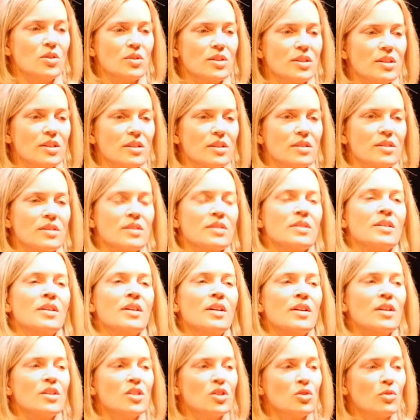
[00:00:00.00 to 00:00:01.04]
induces
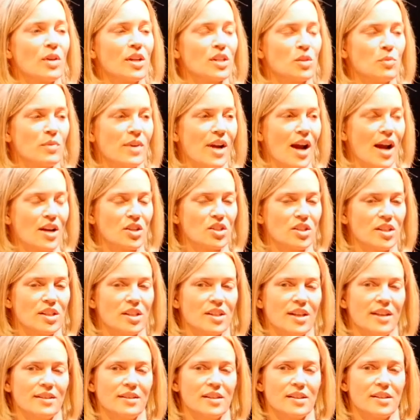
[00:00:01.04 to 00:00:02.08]
stress reactions
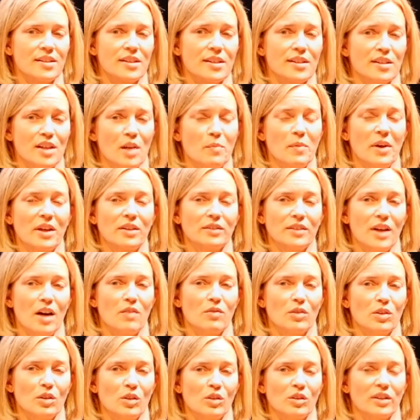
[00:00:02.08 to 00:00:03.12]
at the systemic
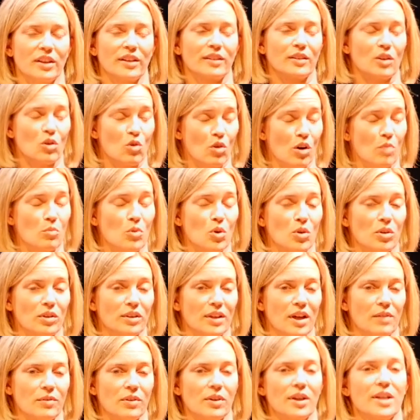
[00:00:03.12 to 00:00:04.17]
level, like the hormonal
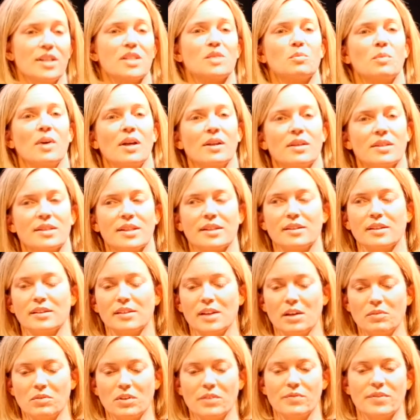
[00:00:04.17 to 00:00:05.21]
level, as well as at the
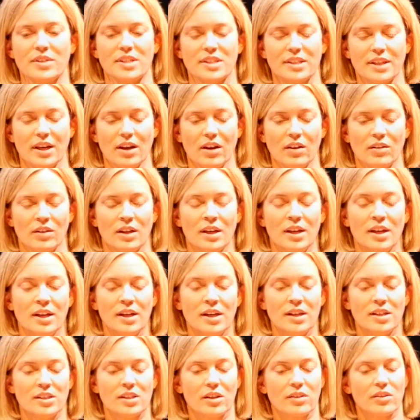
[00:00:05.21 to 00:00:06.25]
level of the cell.
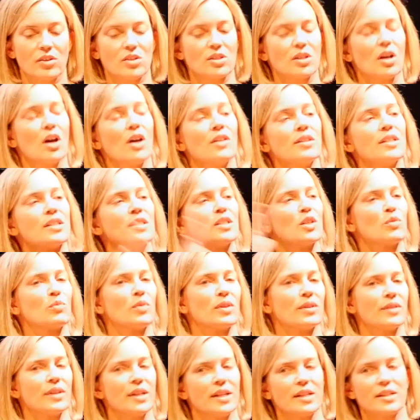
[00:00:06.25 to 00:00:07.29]
So there's all these
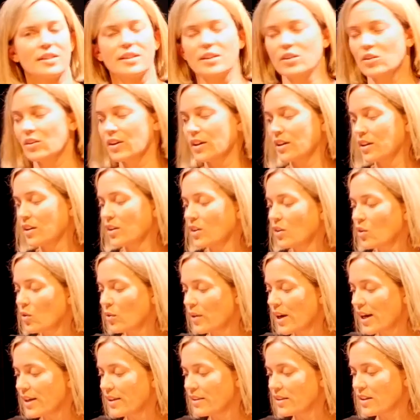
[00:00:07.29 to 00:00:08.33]
different things that are
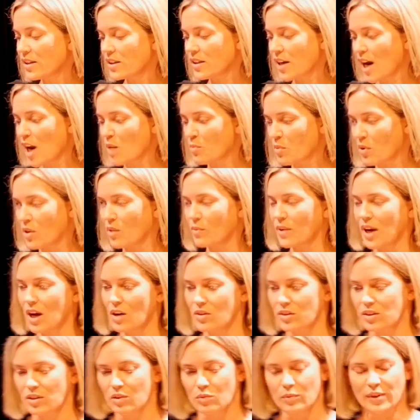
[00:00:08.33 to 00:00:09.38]
creating this
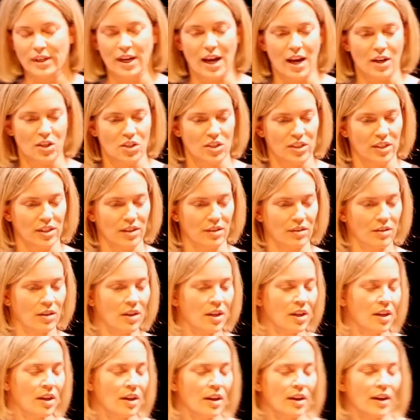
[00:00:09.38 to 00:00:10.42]
hyperarousal reaction,
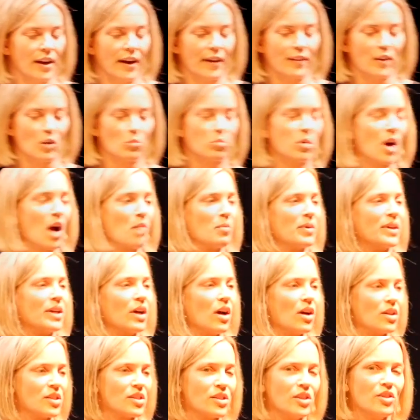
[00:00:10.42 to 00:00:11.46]
and they're probably
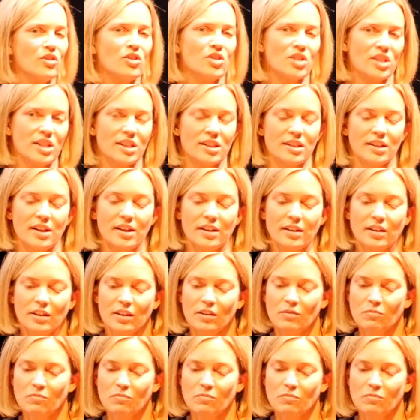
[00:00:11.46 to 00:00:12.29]
all synergistic.